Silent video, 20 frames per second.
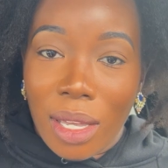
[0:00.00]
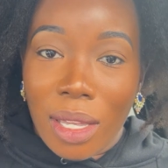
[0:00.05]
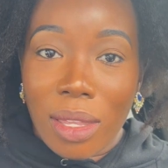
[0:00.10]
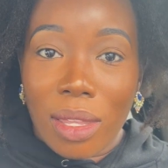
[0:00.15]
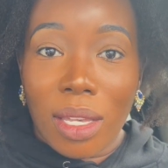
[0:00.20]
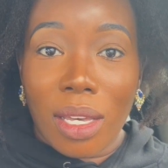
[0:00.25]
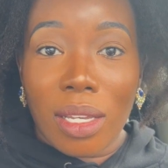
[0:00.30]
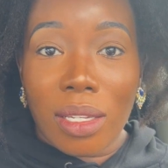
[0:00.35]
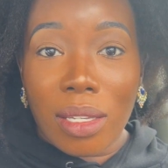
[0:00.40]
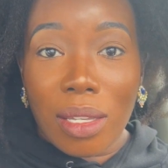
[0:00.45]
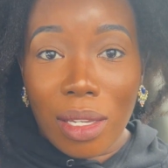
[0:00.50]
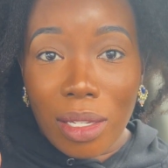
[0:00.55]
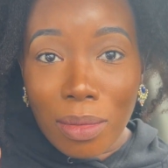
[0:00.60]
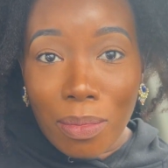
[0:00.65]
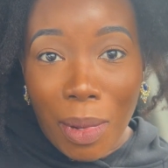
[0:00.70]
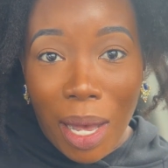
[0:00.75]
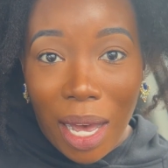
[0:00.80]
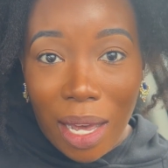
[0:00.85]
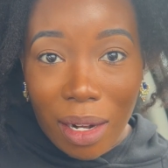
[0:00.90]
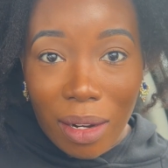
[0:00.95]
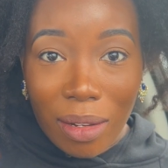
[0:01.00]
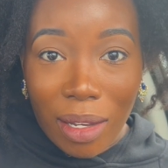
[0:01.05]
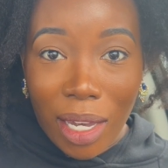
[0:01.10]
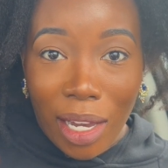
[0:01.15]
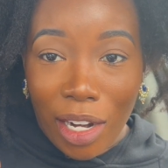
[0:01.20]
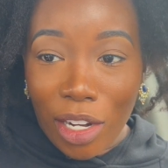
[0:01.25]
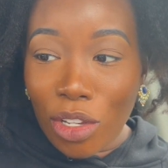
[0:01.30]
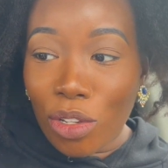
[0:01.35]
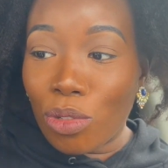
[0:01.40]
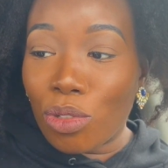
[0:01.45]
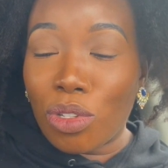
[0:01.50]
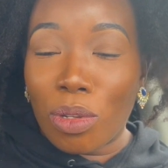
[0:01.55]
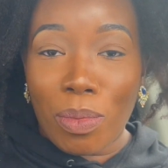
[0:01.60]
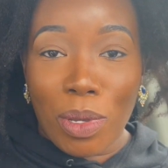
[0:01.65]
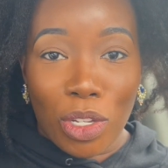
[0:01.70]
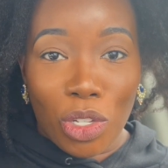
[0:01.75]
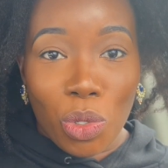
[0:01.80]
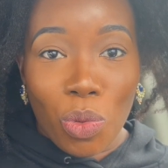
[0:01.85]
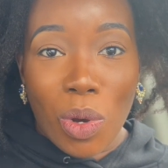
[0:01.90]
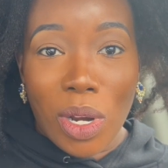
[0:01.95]
this this bottle here used to
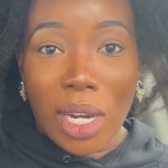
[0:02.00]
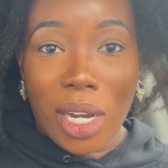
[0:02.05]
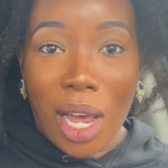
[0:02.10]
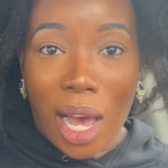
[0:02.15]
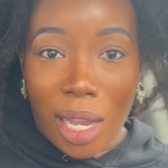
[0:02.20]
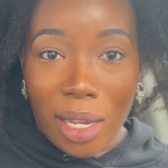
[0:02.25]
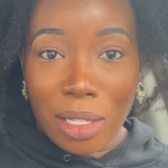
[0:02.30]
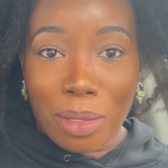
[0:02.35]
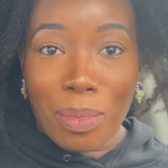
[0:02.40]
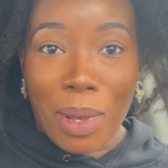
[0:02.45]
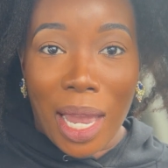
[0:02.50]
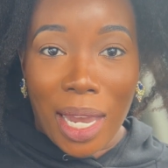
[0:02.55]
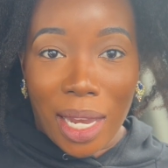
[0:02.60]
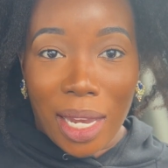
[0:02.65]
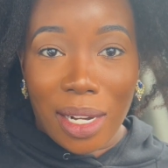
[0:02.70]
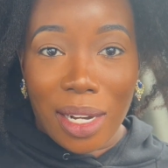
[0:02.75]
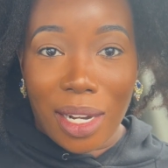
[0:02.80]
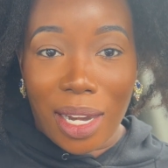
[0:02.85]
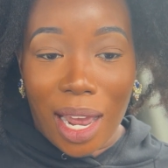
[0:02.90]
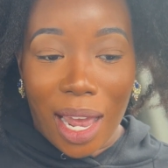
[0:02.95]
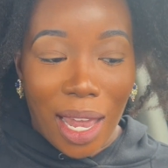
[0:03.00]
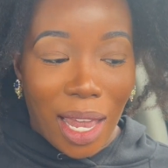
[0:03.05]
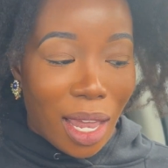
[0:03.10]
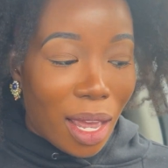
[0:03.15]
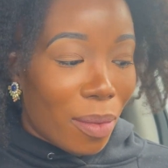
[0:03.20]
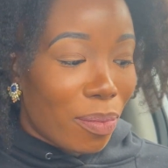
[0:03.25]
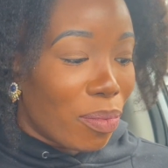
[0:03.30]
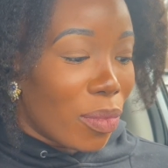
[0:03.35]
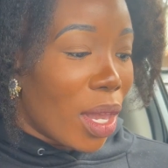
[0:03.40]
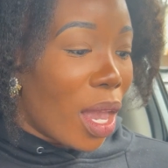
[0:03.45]
be $20 back in the day